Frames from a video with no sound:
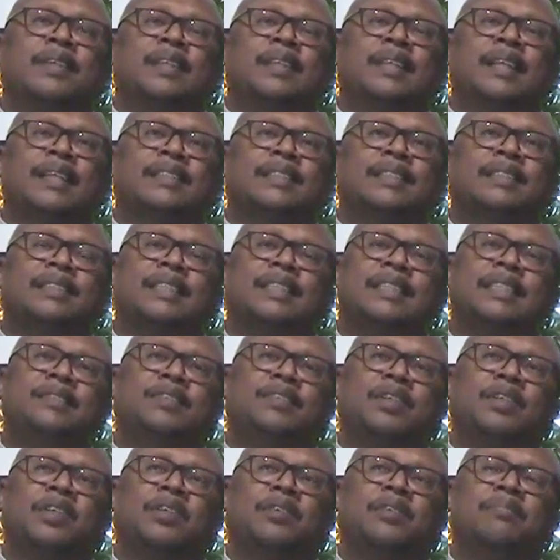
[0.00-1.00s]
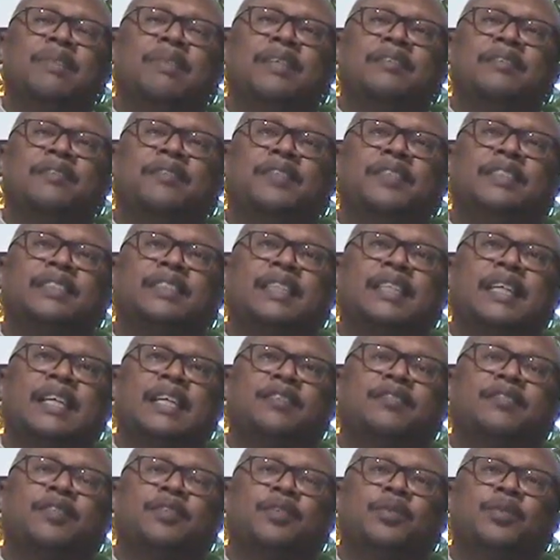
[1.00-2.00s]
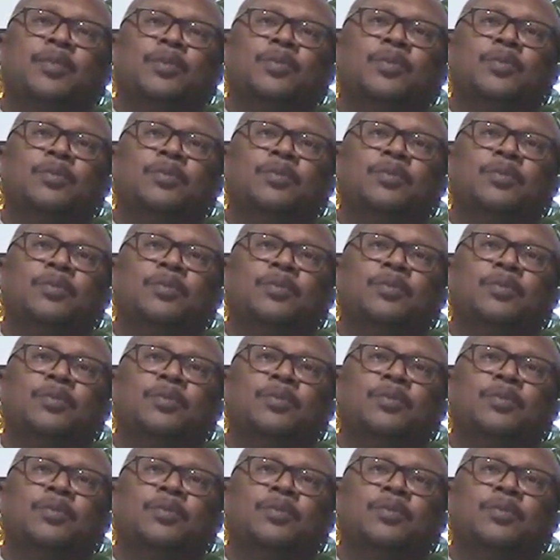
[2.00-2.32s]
Like, Steve called me a fish-eyed fool.